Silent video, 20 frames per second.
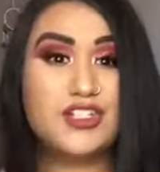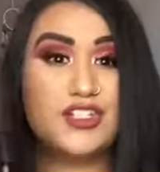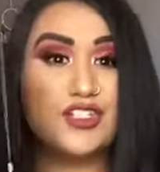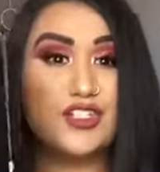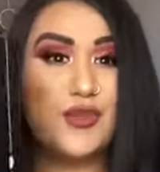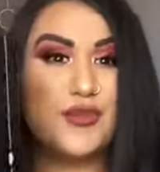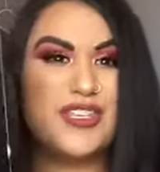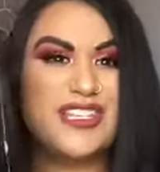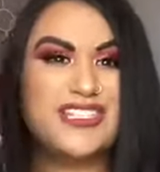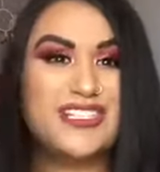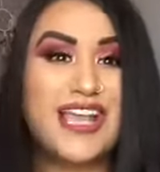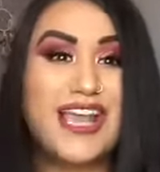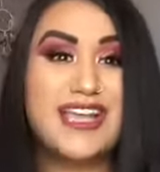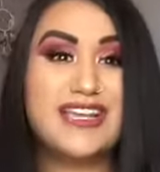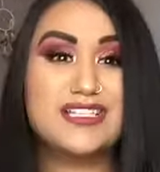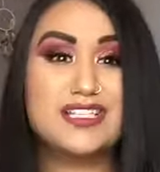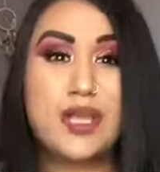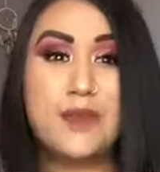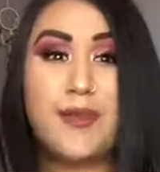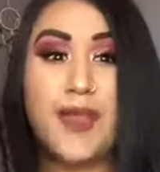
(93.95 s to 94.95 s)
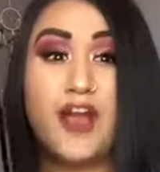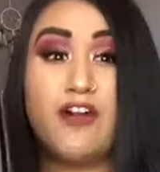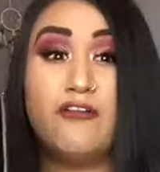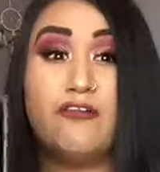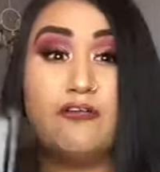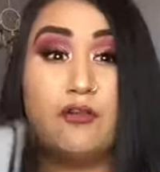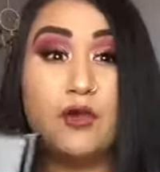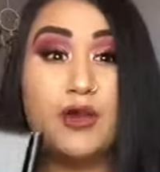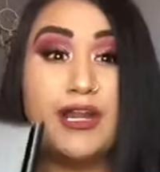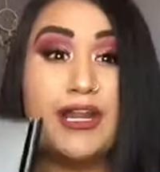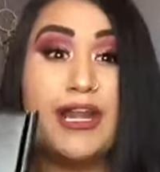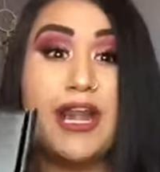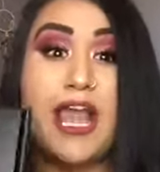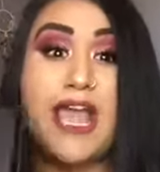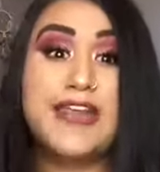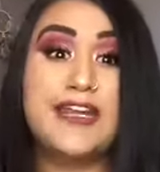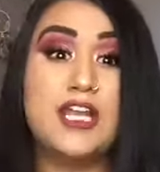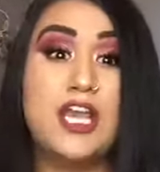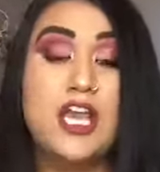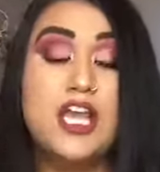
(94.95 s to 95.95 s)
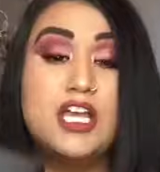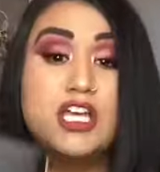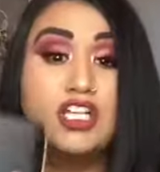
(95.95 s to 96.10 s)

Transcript: so this guy is about $49,